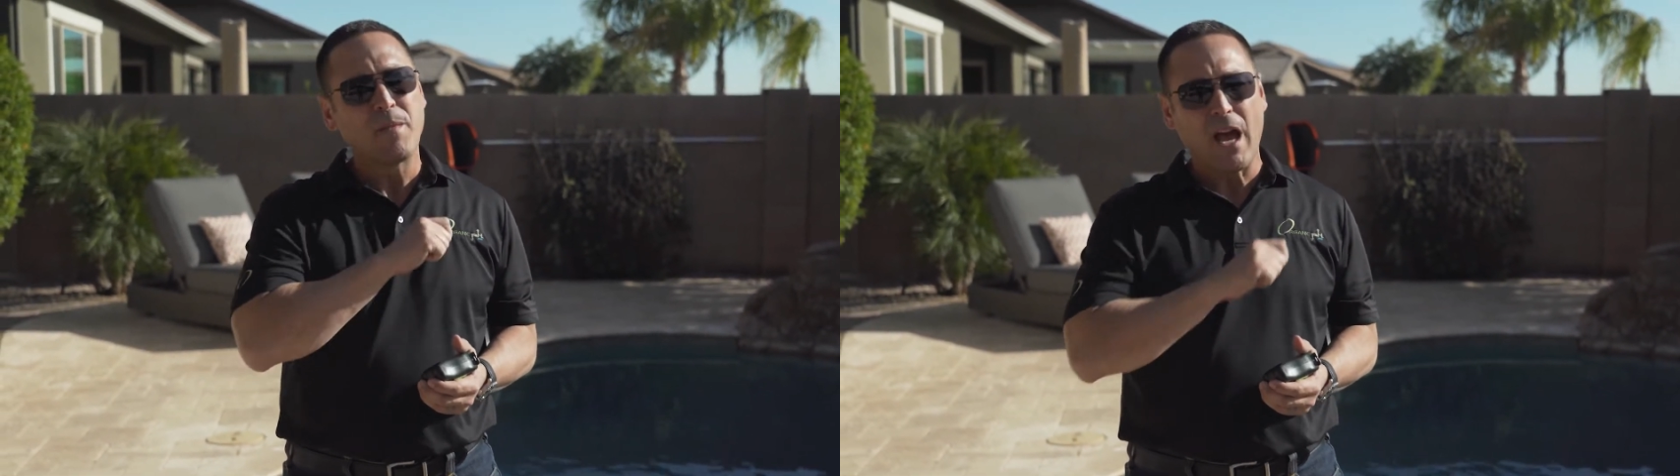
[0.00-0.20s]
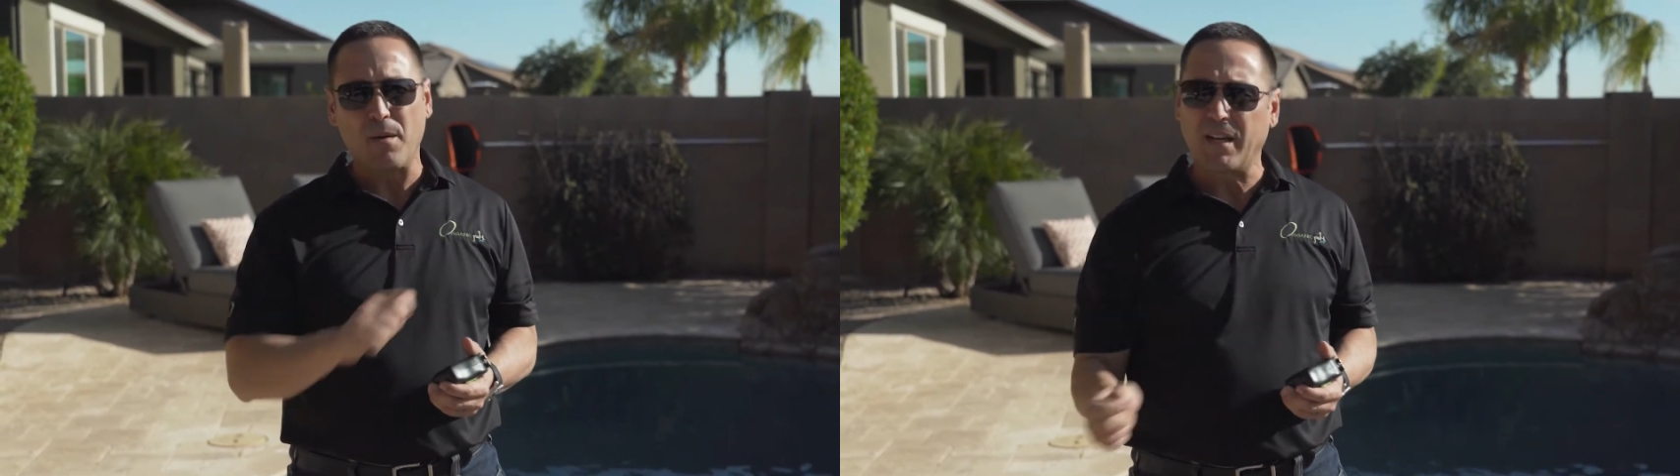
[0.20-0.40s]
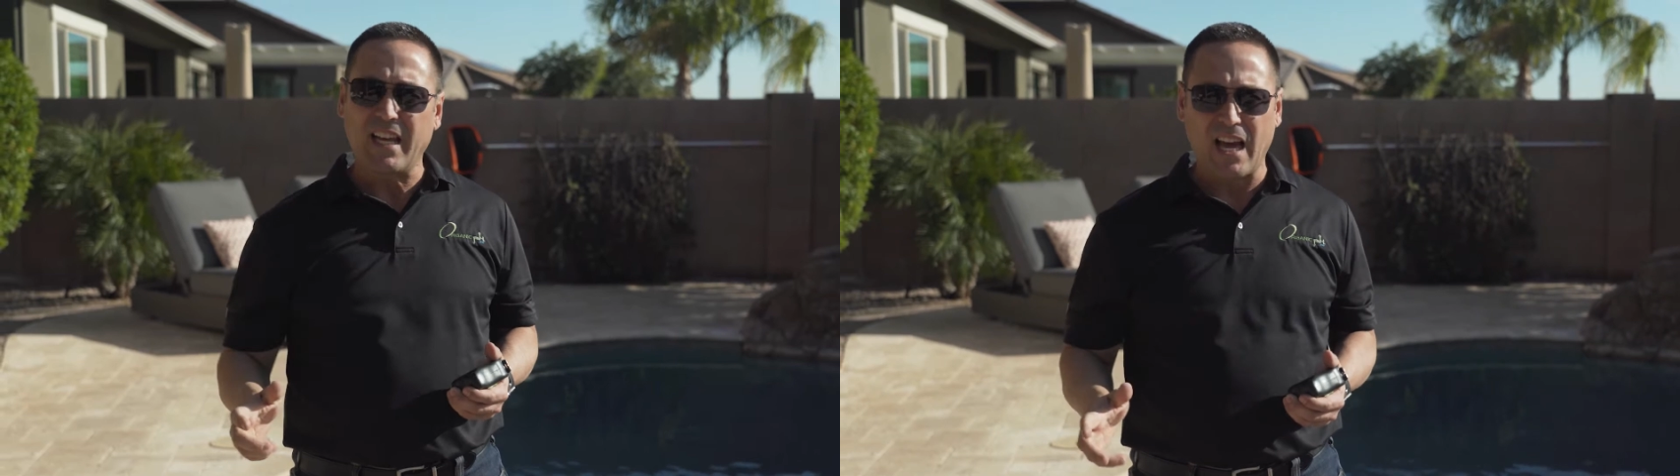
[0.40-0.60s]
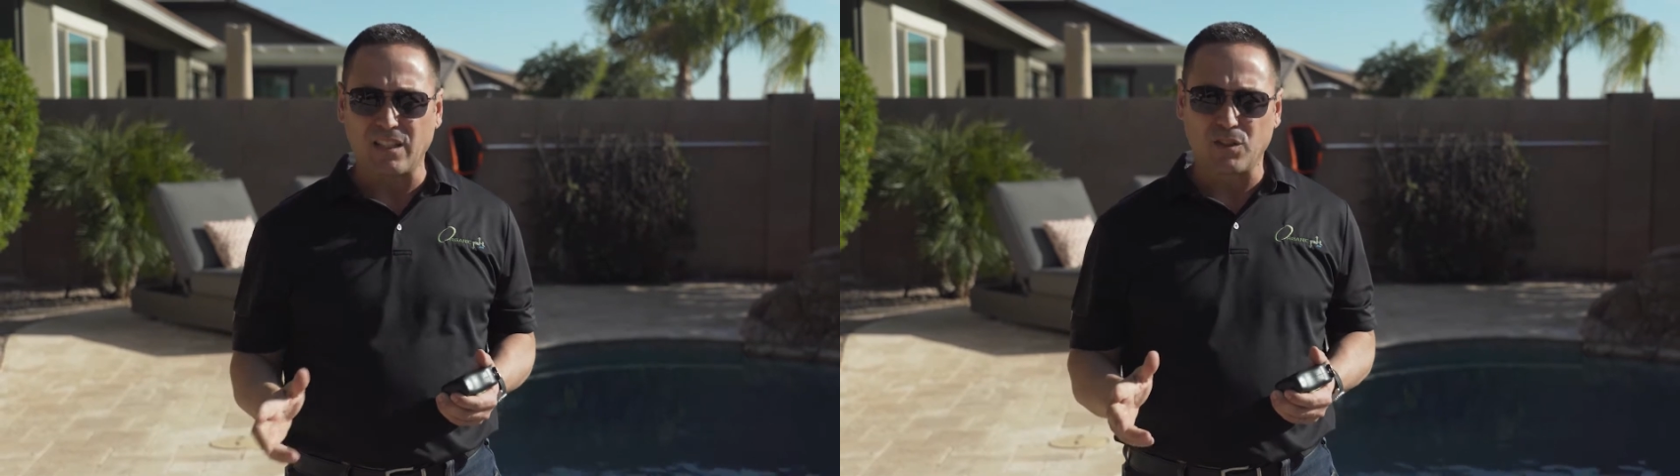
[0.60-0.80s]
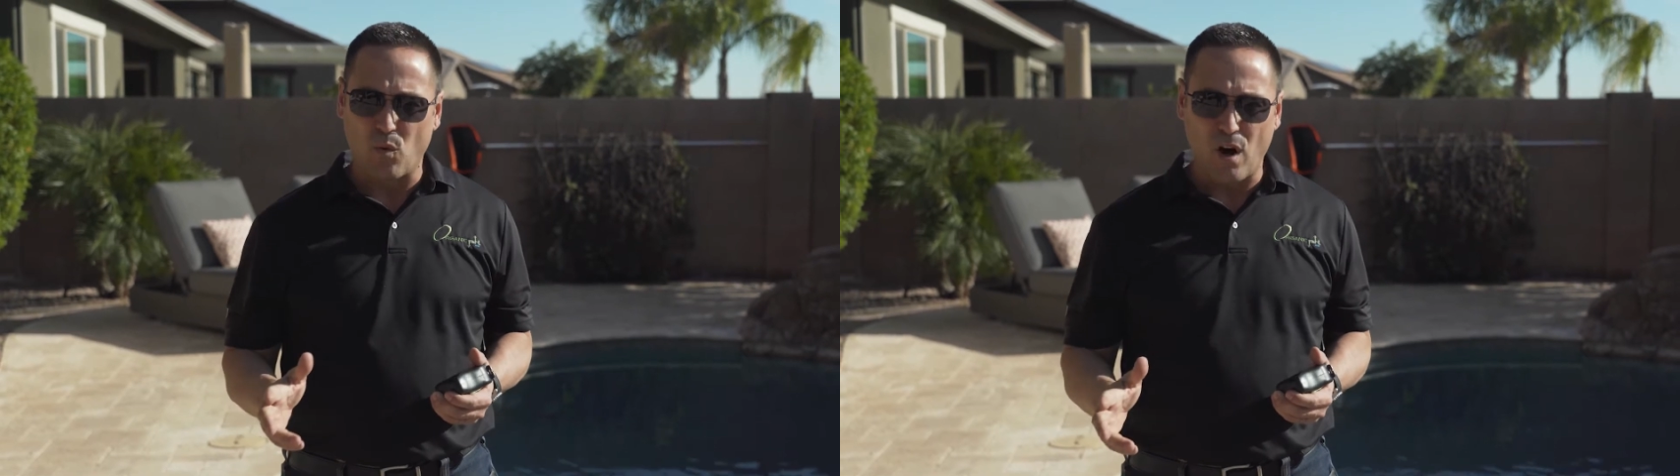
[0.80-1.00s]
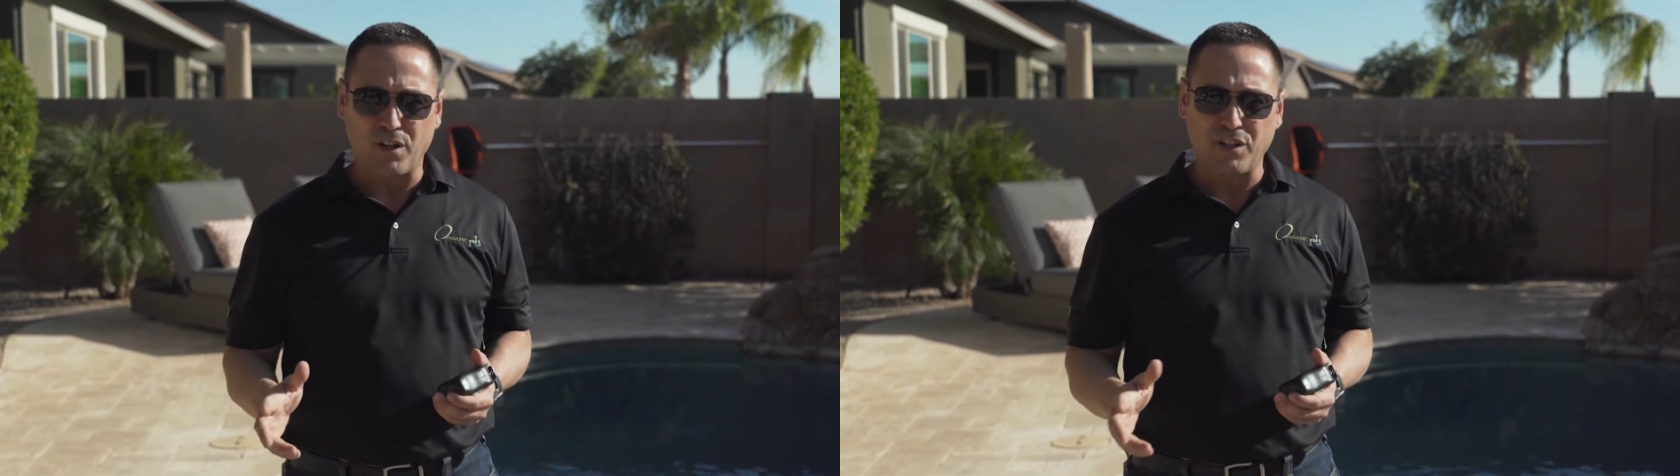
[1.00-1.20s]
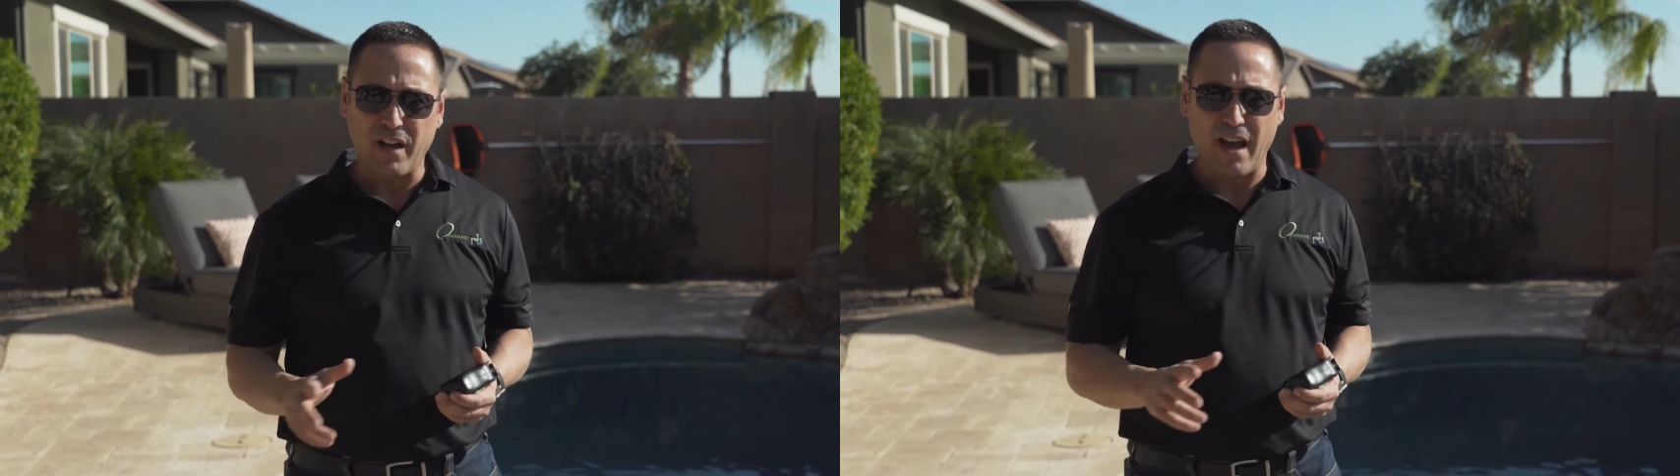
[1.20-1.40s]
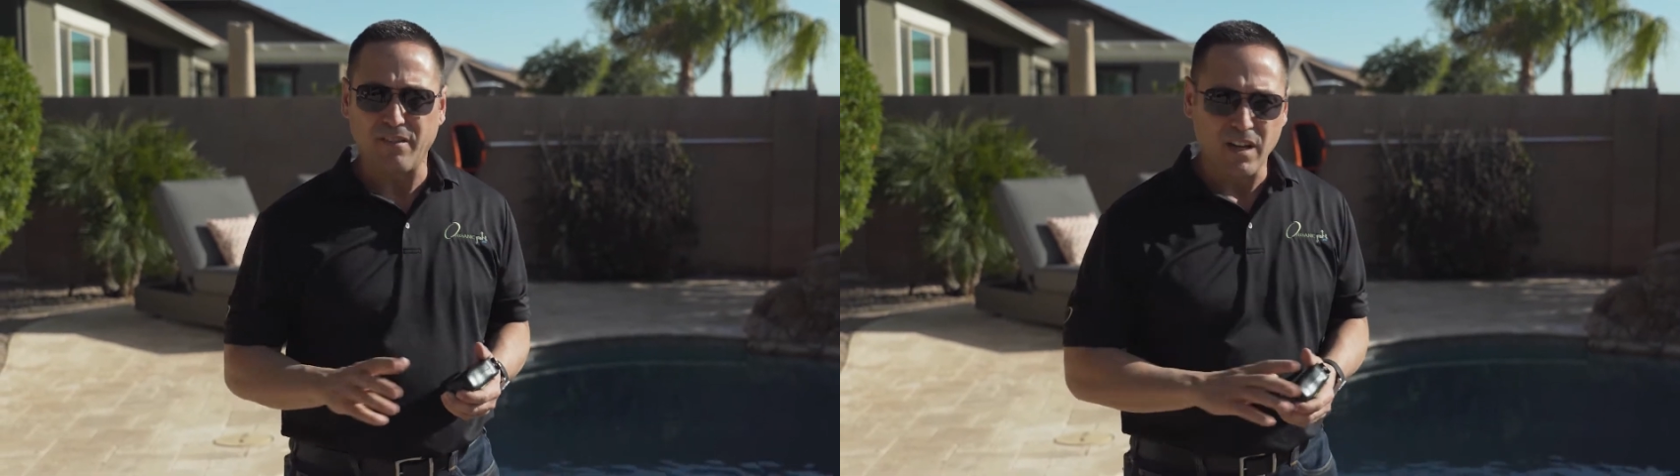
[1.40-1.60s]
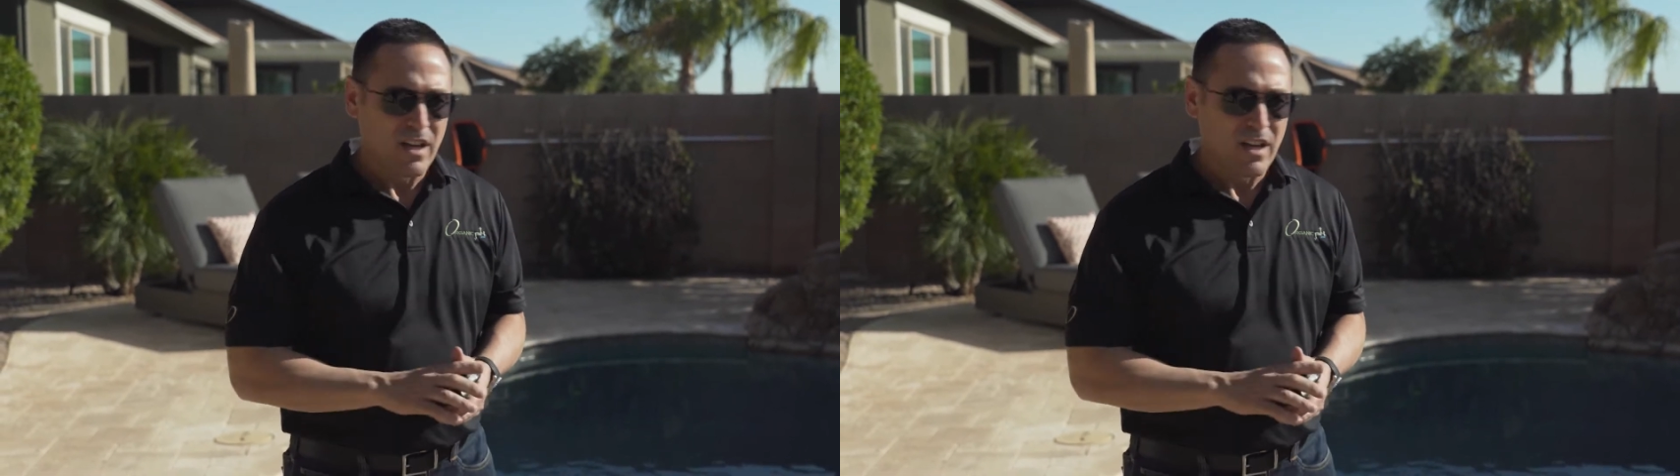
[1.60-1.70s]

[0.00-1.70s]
how many gallons of water you have.